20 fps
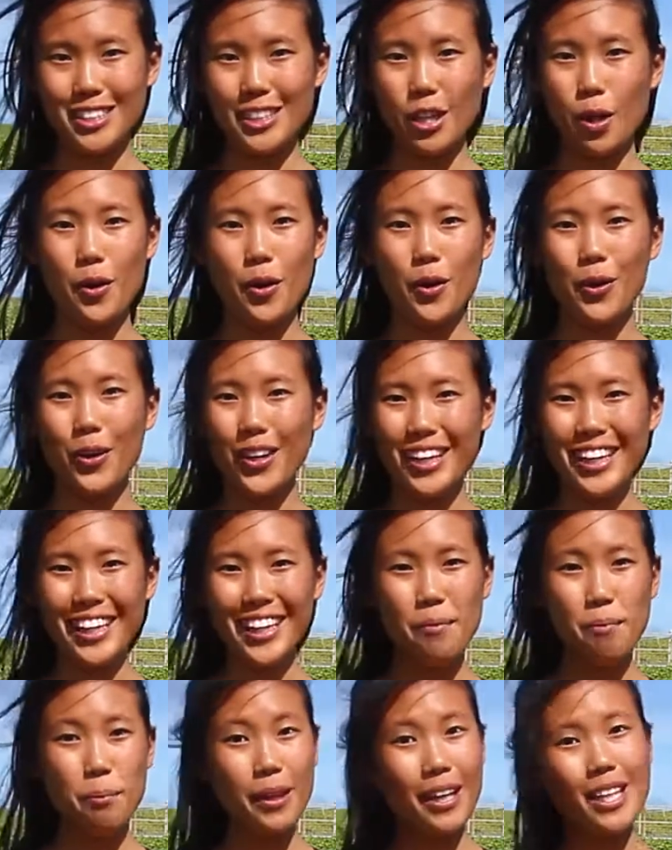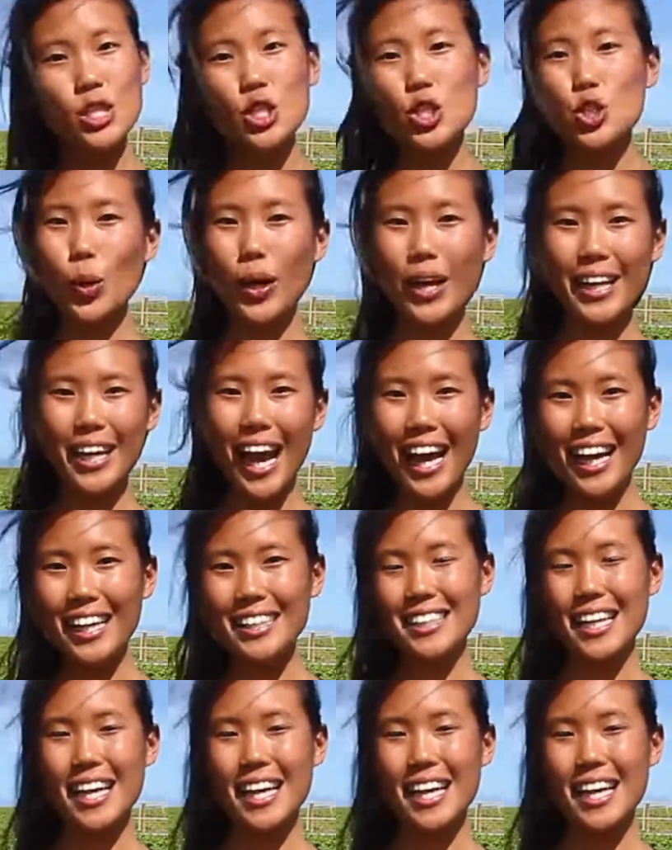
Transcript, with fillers: So please join us,